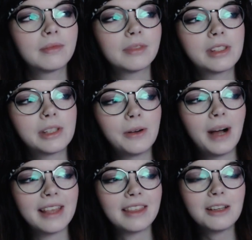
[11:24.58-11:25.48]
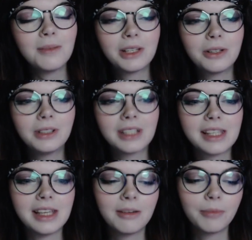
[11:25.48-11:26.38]
So I think it'd be cool to
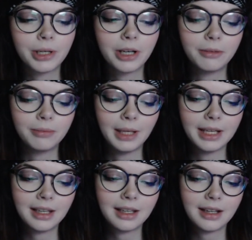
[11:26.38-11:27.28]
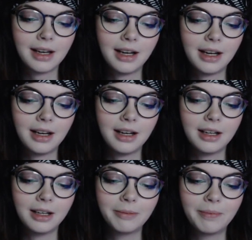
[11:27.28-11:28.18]
see him become like,
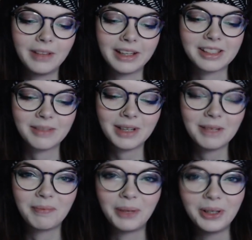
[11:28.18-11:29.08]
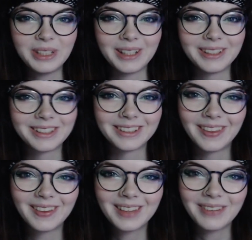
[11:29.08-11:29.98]
some kind of bounty hunter. I
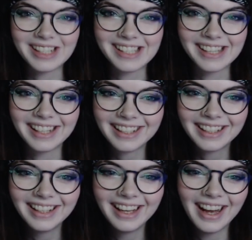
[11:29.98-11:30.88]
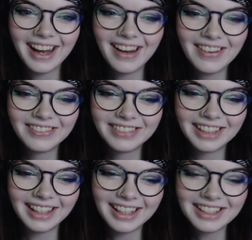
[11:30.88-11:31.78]
think that'd be sick.
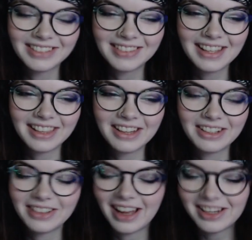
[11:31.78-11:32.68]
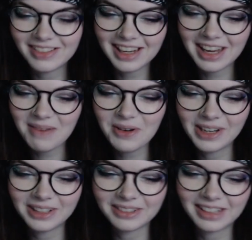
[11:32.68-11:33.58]
I don't think
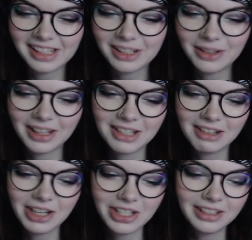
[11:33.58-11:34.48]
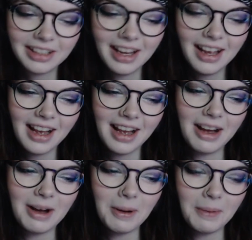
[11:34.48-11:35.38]
they'd go that direction.
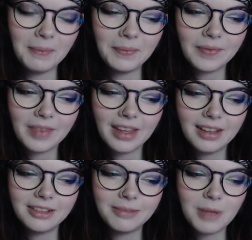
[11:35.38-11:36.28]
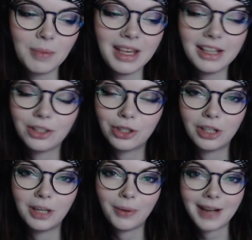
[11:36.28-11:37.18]
Maybe he can just
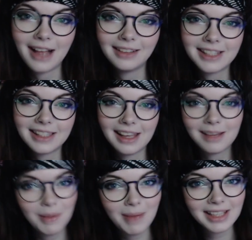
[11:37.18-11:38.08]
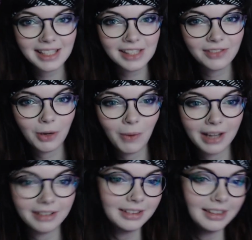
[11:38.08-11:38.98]
join up with Kallus and they can be besties for a
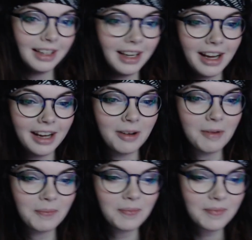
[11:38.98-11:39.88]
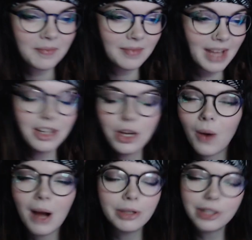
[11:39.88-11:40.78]
while. And
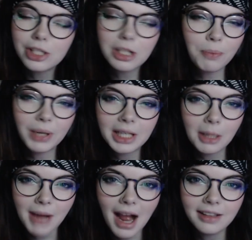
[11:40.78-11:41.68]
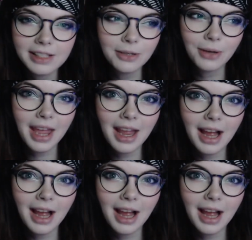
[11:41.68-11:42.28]
no, I will not stop bringing up Kallus, okay?